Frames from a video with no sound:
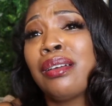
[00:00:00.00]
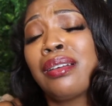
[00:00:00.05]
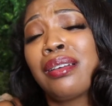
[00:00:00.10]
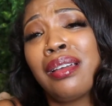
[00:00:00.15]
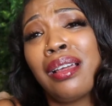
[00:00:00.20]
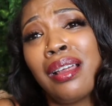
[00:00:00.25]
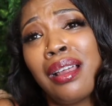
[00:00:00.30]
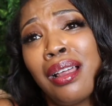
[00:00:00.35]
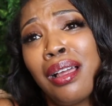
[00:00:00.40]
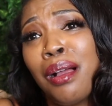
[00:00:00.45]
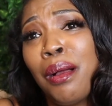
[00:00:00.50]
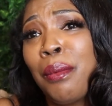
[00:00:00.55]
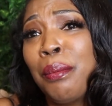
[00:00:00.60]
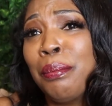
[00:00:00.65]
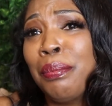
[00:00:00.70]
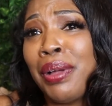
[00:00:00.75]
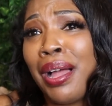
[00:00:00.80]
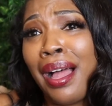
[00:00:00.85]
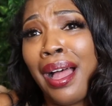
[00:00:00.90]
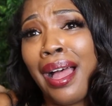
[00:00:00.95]
Girl,
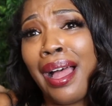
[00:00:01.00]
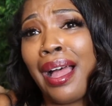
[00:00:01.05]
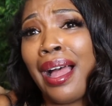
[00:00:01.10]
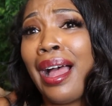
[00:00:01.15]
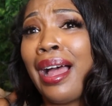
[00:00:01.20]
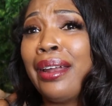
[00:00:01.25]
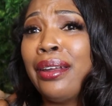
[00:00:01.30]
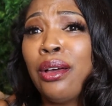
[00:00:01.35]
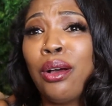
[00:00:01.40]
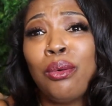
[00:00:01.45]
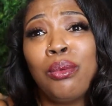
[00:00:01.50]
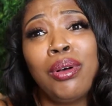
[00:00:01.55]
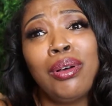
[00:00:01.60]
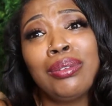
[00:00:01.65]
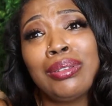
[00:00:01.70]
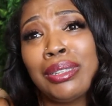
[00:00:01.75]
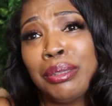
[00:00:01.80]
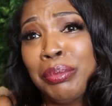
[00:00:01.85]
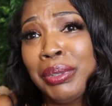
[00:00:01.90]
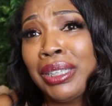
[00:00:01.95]
bye. I don't
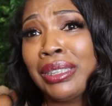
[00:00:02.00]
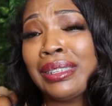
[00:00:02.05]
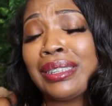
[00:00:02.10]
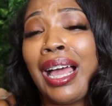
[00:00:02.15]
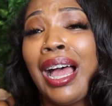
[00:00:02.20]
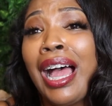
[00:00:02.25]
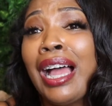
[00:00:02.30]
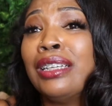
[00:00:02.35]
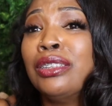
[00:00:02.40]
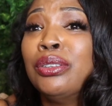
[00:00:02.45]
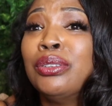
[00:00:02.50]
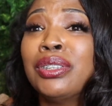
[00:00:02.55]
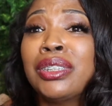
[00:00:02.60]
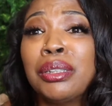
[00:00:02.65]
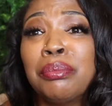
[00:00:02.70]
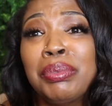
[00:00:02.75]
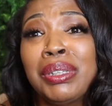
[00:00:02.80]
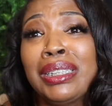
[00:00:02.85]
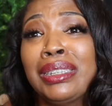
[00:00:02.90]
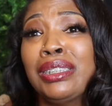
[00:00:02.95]
want to be. I used
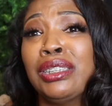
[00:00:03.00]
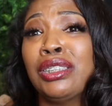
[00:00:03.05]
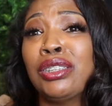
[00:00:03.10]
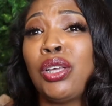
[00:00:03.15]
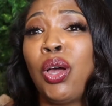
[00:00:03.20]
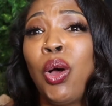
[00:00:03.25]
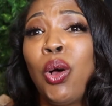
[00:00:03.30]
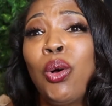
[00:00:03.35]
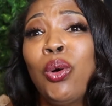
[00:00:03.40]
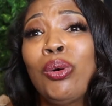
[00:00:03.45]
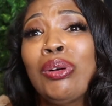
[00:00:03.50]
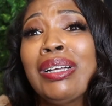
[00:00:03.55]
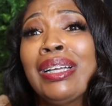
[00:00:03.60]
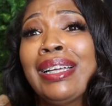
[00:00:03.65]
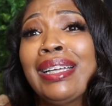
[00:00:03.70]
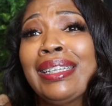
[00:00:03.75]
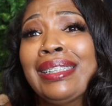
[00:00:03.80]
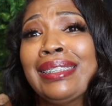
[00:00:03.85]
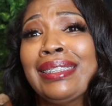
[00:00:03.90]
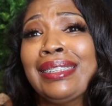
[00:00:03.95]
to be so
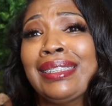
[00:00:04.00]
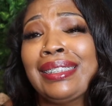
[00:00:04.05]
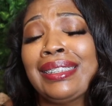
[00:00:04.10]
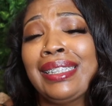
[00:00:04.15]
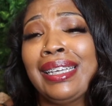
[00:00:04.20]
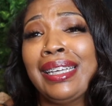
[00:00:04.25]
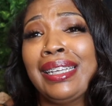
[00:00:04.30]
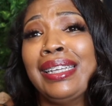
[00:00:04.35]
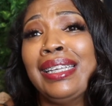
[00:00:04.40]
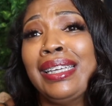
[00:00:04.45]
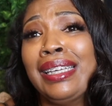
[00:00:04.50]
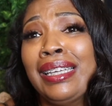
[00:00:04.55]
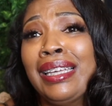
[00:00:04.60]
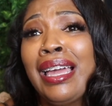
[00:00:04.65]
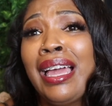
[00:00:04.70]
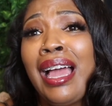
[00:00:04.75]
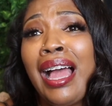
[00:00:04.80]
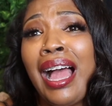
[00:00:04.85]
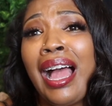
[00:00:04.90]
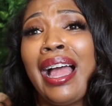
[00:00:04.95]
skinny.
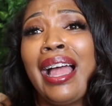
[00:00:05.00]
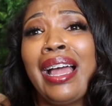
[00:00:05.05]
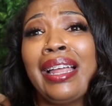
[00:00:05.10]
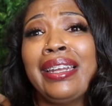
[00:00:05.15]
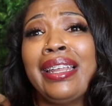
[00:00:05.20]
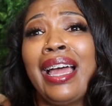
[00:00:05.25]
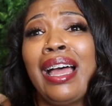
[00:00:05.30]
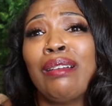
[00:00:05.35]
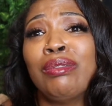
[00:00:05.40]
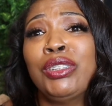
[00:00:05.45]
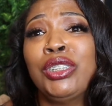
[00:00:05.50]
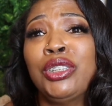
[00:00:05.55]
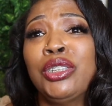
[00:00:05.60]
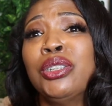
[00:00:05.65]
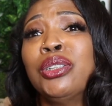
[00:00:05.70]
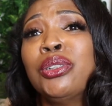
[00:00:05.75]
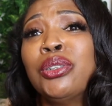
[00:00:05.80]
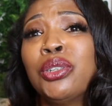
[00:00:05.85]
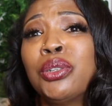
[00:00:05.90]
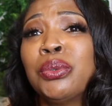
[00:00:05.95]
I had to have
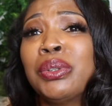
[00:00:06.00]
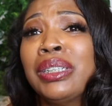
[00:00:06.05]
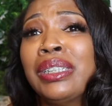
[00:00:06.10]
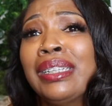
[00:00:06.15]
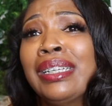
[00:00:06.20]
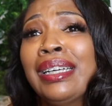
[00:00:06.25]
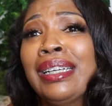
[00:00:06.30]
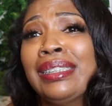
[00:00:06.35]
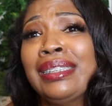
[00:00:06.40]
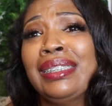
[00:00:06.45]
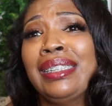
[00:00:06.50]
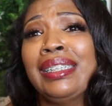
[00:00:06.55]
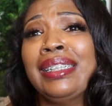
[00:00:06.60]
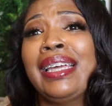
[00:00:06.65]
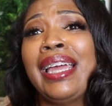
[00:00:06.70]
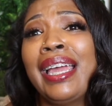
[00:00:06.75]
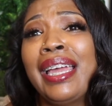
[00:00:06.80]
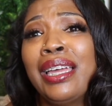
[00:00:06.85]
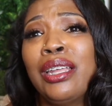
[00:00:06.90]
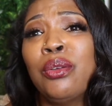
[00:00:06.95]
children to
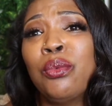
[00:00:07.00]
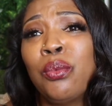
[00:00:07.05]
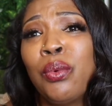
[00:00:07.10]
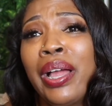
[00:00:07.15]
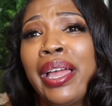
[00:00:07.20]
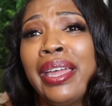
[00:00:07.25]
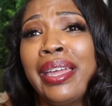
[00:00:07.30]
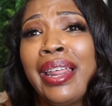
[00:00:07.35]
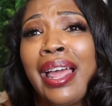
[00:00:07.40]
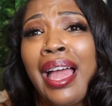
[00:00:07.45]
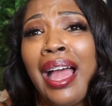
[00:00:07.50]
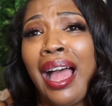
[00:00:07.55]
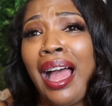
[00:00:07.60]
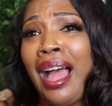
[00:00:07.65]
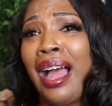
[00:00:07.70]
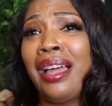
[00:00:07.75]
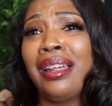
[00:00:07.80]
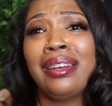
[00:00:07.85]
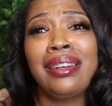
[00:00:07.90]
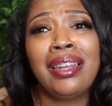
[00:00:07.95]
gain weight.
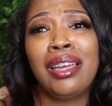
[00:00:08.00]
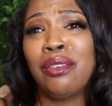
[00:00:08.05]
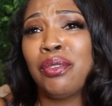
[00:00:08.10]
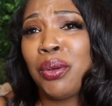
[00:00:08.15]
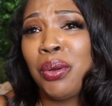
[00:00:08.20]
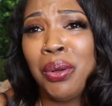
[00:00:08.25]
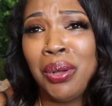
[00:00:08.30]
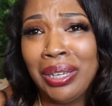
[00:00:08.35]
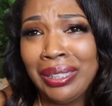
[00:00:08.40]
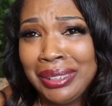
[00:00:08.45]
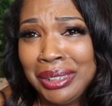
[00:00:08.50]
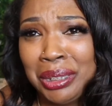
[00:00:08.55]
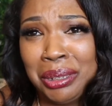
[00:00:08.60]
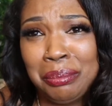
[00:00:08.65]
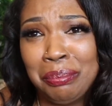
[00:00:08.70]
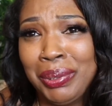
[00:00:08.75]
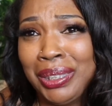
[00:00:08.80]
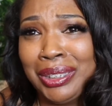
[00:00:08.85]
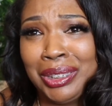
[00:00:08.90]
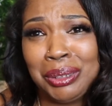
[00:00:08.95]
I never want
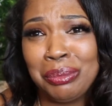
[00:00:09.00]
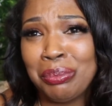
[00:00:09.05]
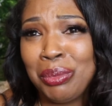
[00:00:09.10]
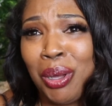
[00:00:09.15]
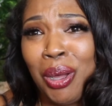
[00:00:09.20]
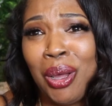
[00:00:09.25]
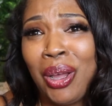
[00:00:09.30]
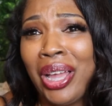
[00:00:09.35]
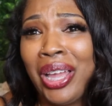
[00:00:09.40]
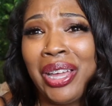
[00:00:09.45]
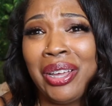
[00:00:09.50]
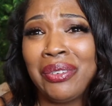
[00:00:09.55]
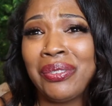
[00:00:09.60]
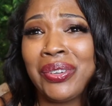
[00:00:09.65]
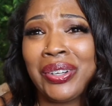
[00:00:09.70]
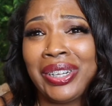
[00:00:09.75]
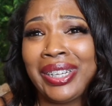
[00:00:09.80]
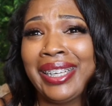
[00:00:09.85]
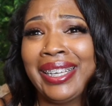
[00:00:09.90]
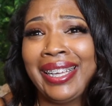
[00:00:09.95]
to be small
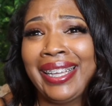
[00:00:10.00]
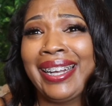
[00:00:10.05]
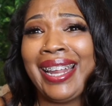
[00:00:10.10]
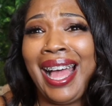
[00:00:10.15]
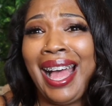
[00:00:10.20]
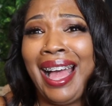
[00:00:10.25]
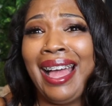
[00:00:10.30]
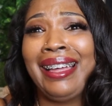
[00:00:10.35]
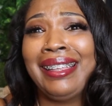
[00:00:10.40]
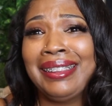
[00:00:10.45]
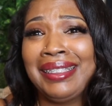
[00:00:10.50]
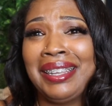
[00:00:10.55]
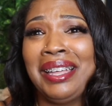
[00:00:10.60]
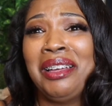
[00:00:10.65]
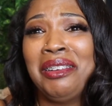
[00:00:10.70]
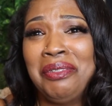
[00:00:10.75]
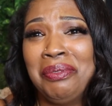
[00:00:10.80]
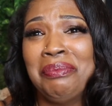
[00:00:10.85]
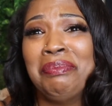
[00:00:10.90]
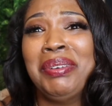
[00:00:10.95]
ever again. I
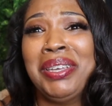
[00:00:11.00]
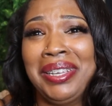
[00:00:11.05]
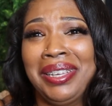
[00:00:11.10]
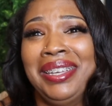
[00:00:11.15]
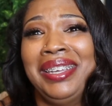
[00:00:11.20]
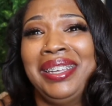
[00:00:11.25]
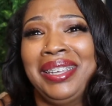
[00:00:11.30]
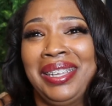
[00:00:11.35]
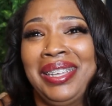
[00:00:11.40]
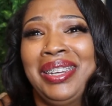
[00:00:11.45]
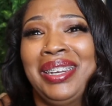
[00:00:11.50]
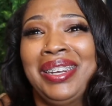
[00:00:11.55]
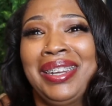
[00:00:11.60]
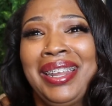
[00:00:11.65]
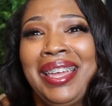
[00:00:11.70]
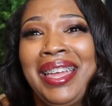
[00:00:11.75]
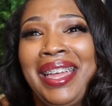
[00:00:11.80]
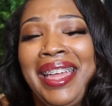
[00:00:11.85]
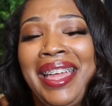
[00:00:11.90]
love being